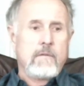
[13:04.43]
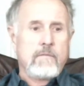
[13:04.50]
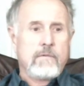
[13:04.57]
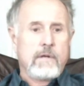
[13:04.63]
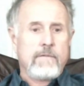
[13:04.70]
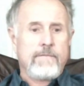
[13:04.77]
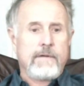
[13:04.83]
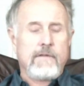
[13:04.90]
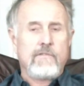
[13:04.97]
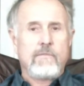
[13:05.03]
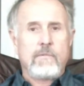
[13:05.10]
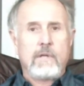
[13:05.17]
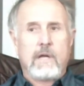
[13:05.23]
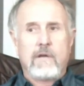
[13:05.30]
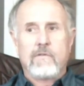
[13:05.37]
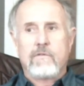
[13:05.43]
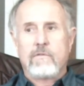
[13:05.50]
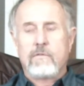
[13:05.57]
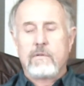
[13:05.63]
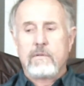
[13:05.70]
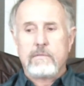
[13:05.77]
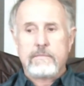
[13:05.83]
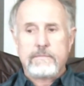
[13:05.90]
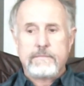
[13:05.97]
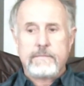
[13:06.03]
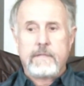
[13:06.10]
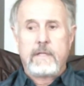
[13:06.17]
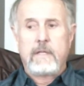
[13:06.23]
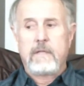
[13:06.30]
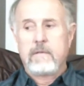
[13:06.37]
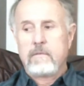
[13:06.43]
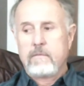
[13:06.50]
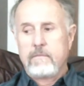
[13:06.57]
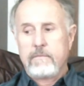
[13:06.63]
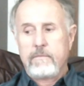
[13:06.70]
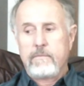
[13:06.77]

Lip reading: and try to find some ducks, and